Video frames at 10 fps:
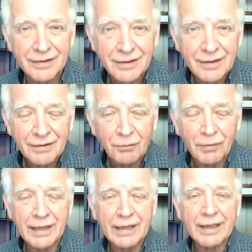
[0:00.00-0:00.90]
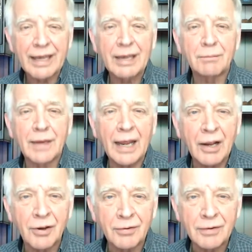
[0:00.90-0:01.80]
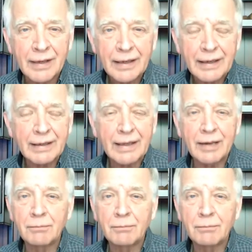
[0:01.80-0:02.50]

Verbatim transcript: when he came down, he came